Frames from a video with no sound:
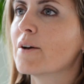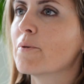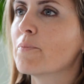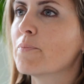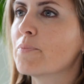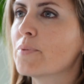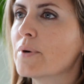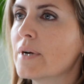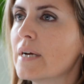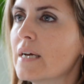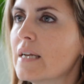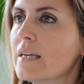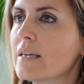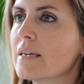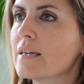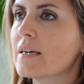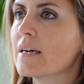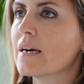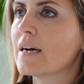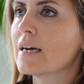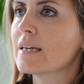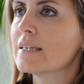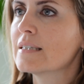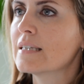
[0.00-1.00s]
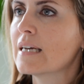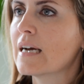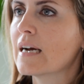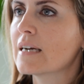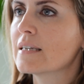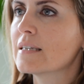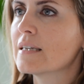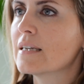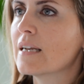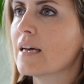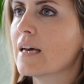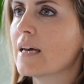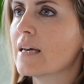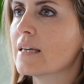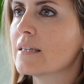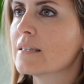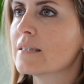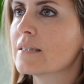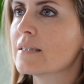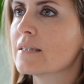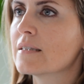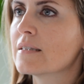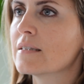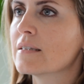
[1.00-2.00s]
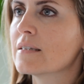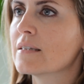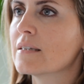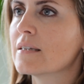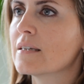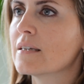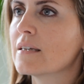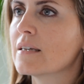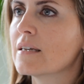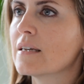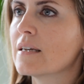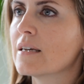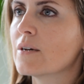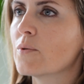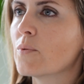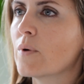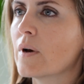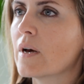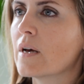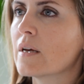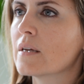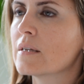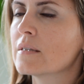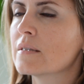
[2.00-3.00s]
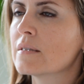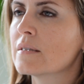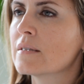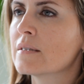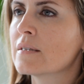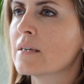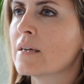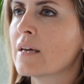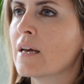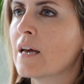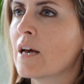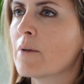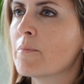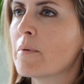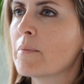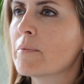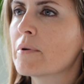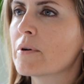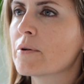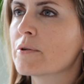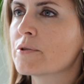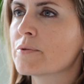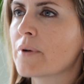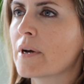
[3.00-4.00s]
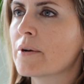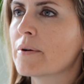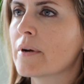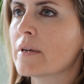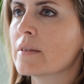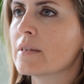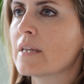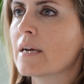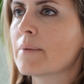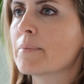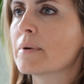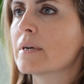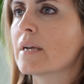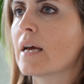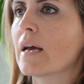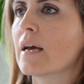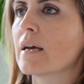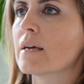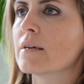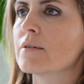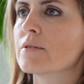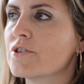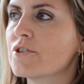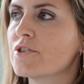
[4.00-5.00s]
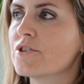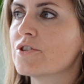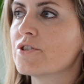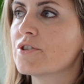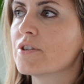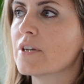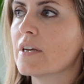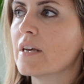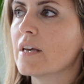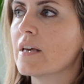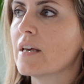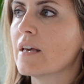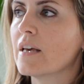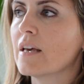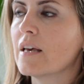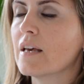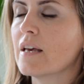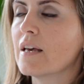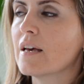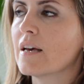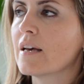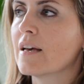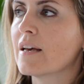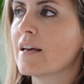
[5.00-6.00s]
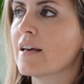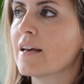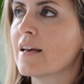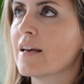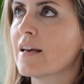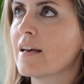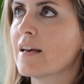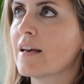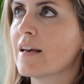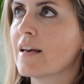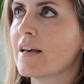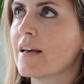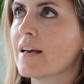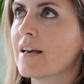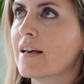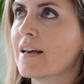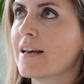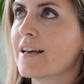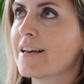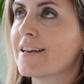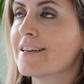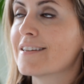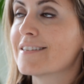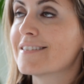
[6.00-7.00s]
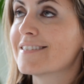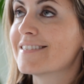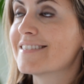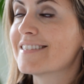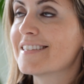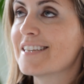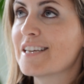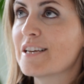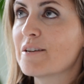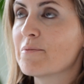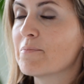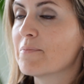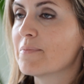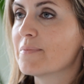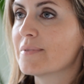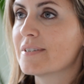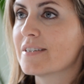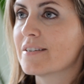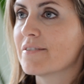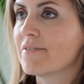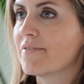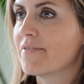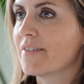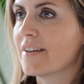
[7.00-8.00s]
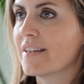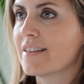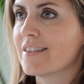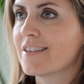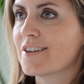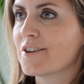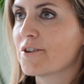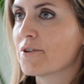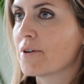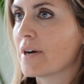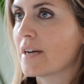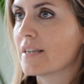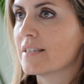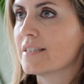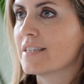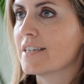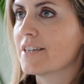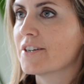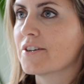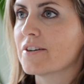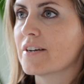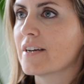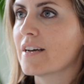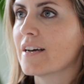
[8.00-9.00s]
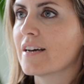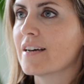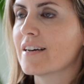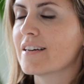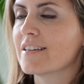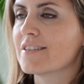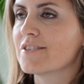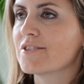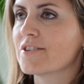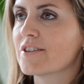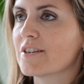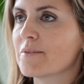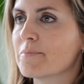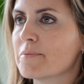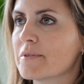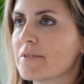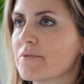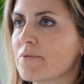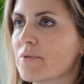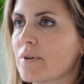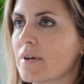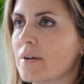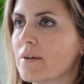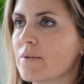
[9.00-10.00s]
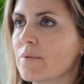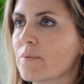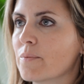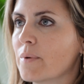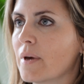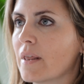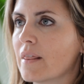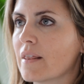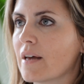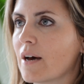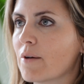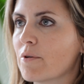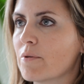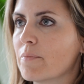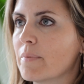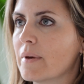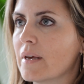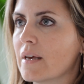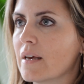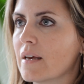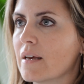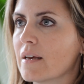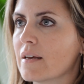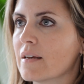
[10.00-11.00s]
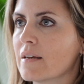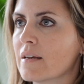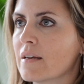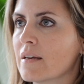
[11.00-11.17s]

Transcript: Britt contacted us, remember it was right around Labor Day. She seemed to fit the criteria in terms of what we thought would be